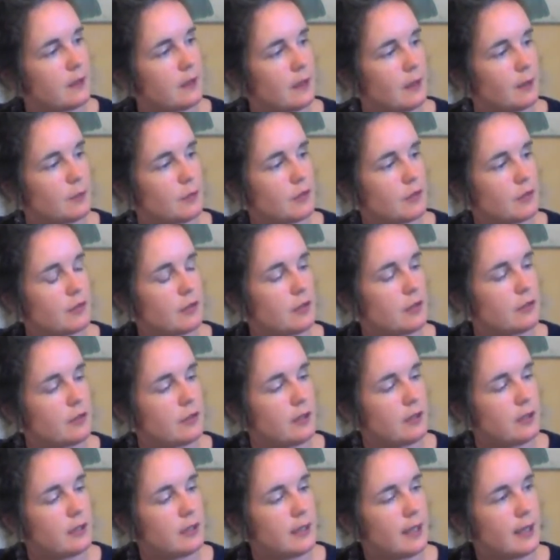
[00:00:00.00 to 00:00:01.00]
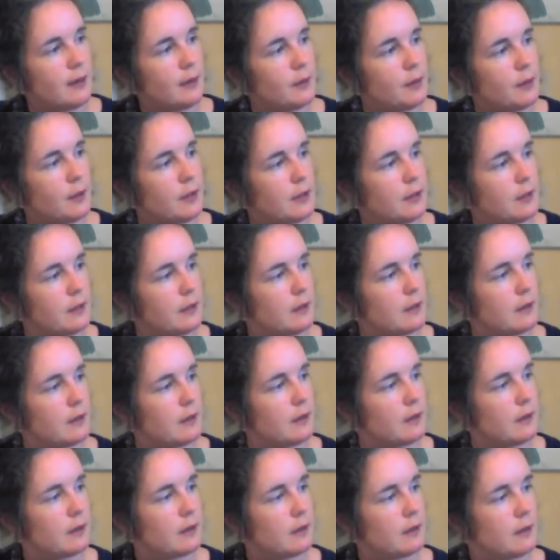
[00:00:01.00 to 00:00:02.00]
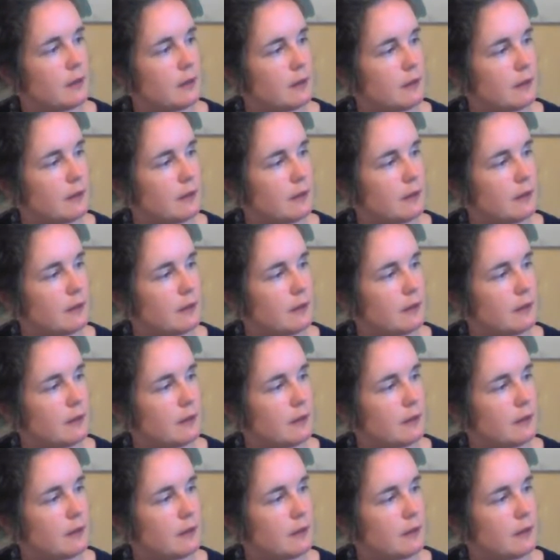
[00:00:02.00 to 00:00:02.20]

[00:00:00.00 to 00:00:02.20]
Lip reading: I'm just going to tune it down.